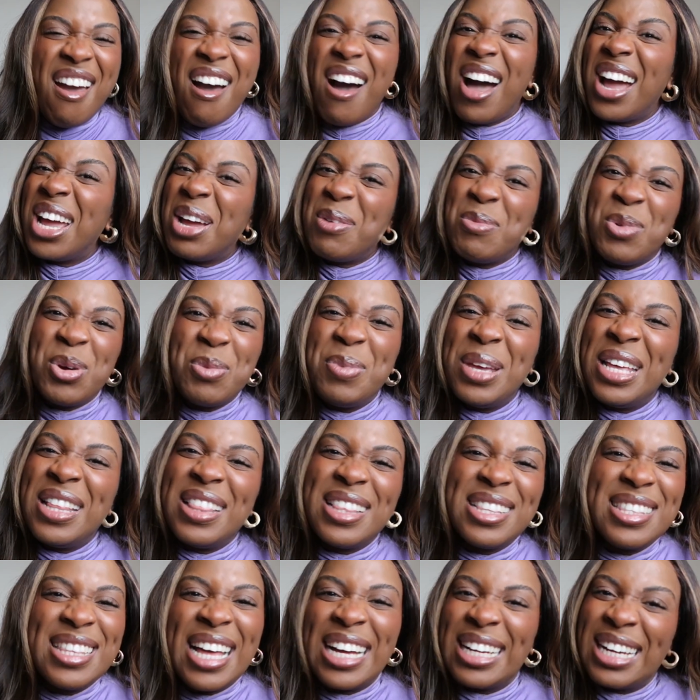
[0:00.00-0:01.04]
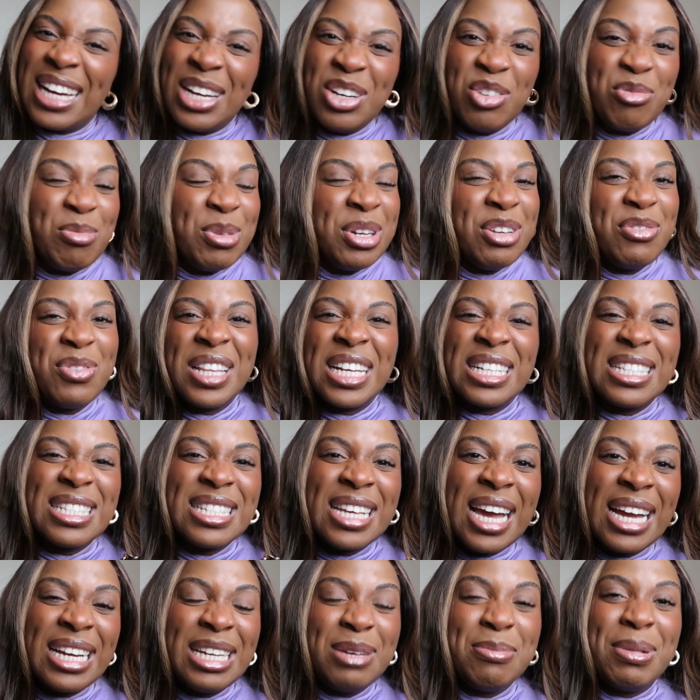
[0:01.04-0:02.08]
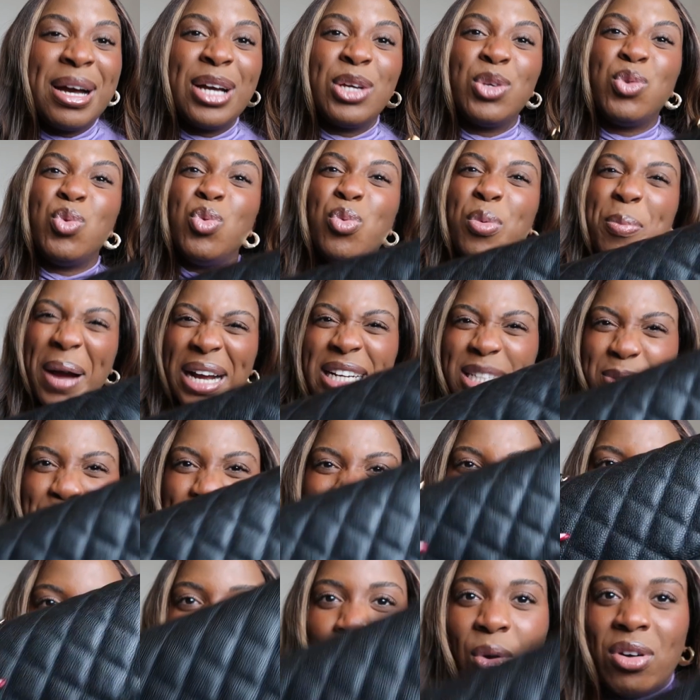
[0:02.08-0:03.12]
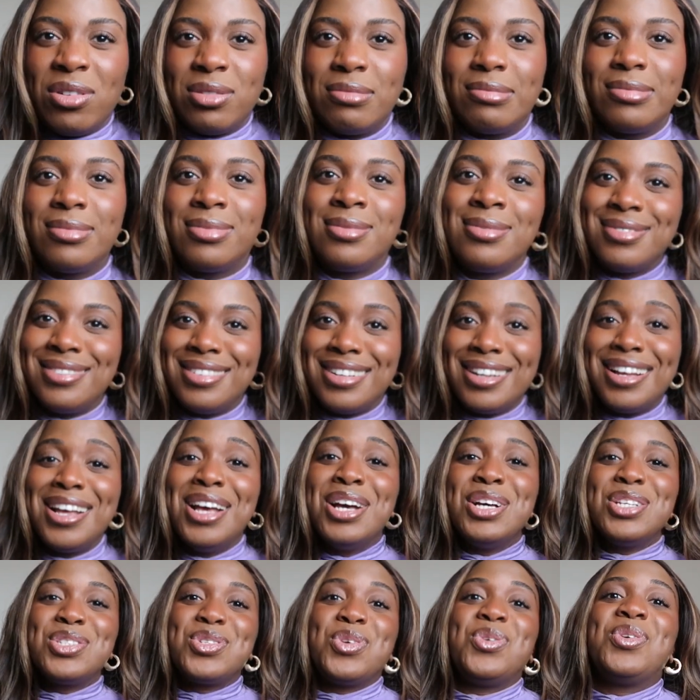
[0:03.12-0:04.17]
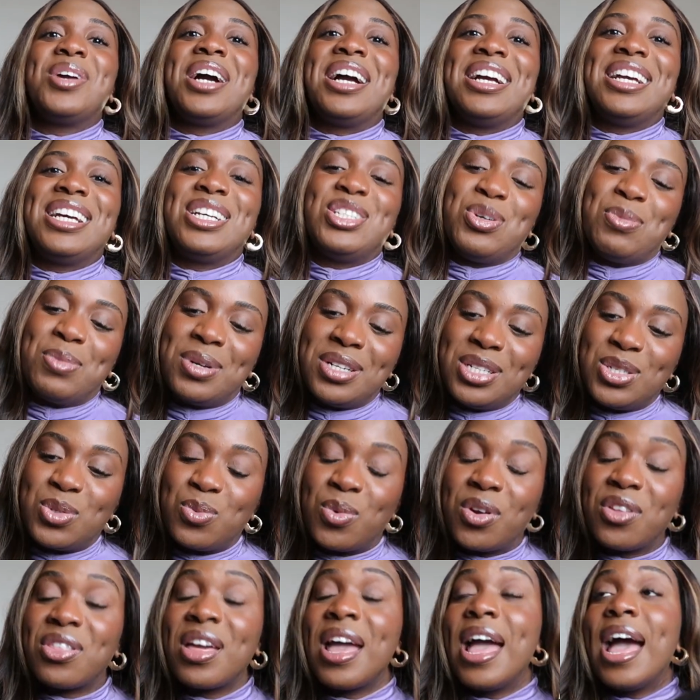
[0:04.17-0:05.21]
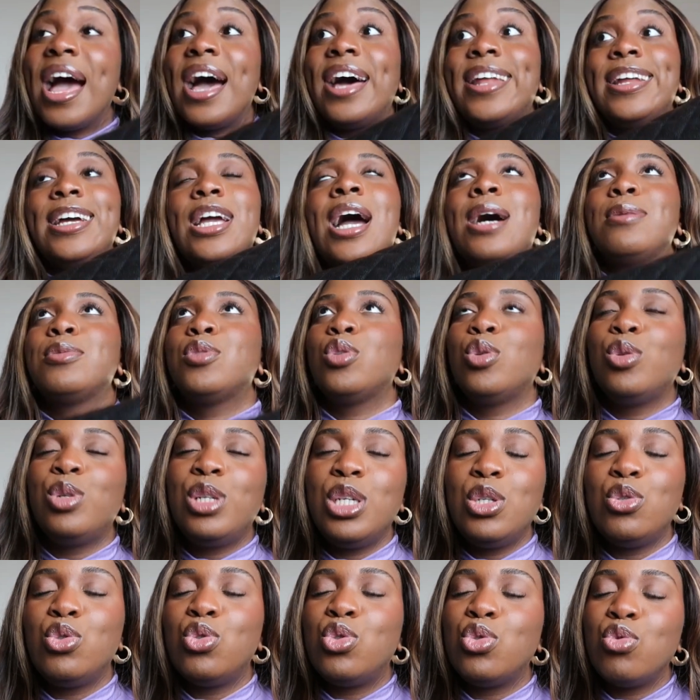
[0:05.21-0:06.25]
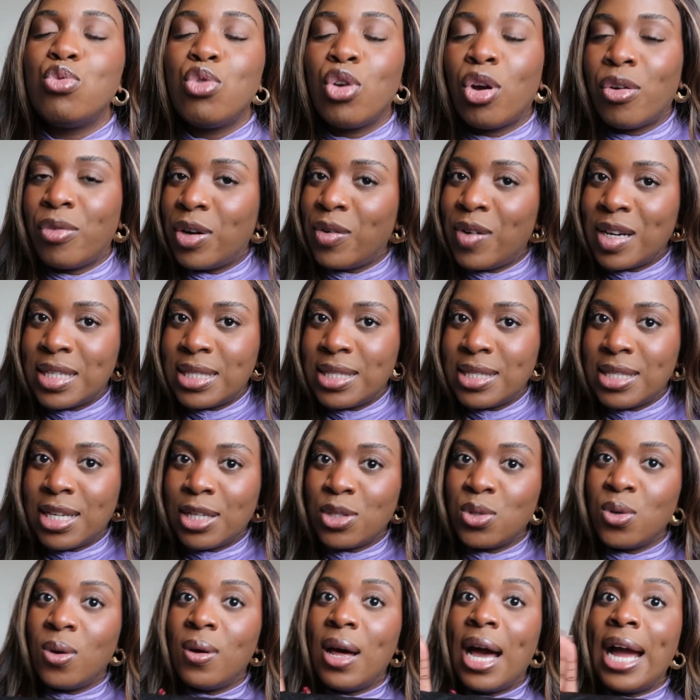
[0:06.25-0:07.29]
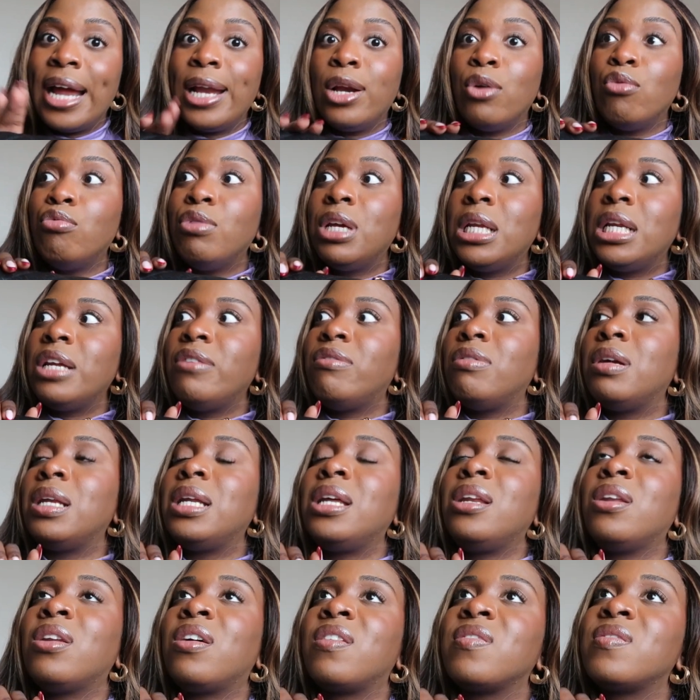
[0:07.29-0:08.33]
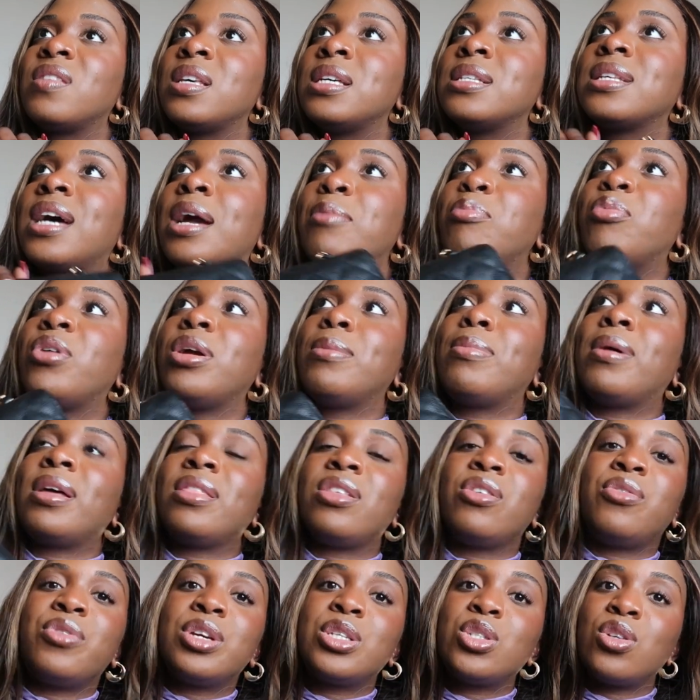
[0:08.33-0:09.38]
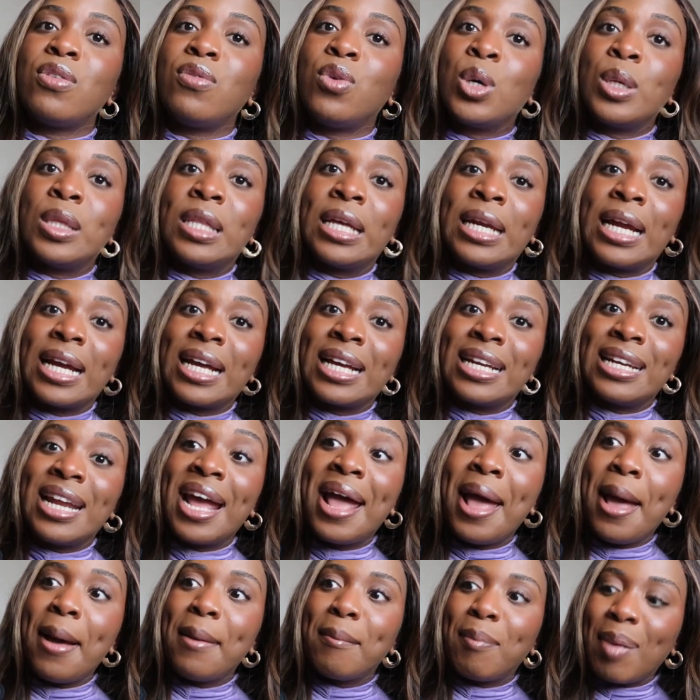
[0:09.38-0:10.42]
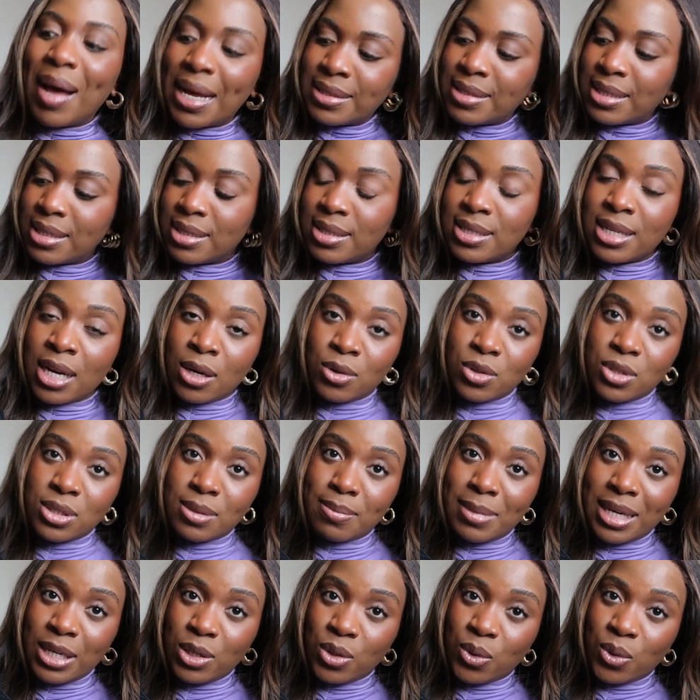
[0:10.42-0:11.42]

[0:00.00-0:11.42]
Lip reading: I am not paying that kind of money for that tiny bag. You will buy the bigger one so you can get your money's worth. And I absolutely do not regret it at all. I really love this. I pray by the grace of God that I can pass this down to my